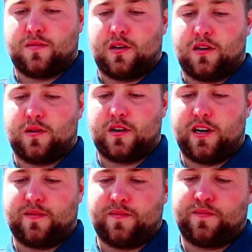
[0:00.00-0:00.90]
Bullet
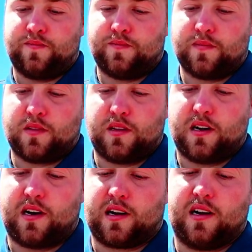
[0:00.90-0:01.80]
weight. And
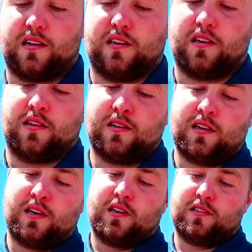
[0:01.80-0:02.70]
then I got a little
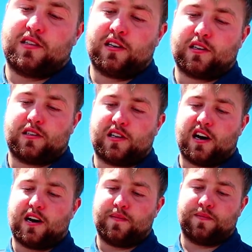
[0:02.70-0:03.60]
sinker
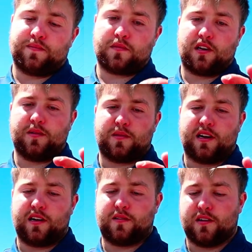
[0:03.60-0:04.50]
stop. Keep
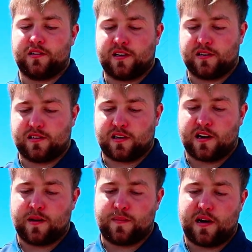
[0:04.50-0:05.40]
that real nice and
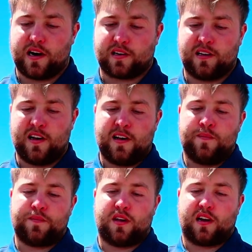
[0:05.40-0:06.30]
compact.
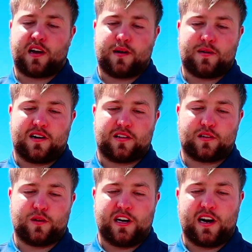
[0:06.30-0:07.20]
Then I got about a
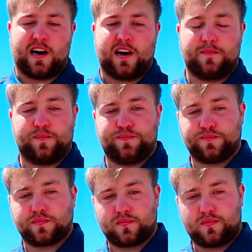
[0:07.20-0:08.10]
3/0
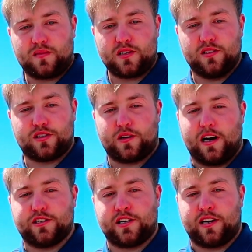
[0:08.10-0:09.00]

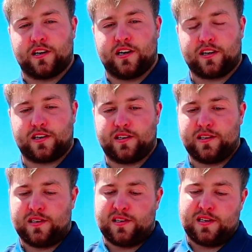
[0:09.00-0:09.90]
straight shank hook.
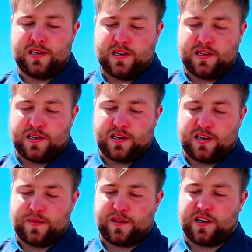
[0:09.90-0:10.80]

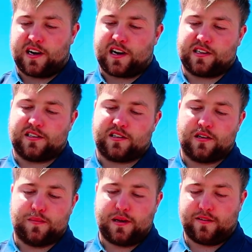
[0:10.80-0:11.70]
And then I got this
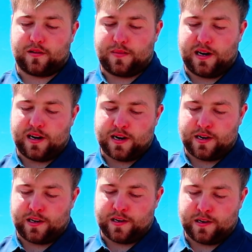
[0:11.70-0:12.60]
little beaver bait
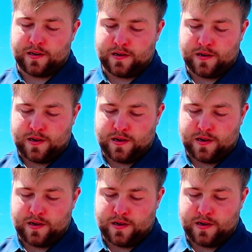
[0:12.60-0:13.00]
on here.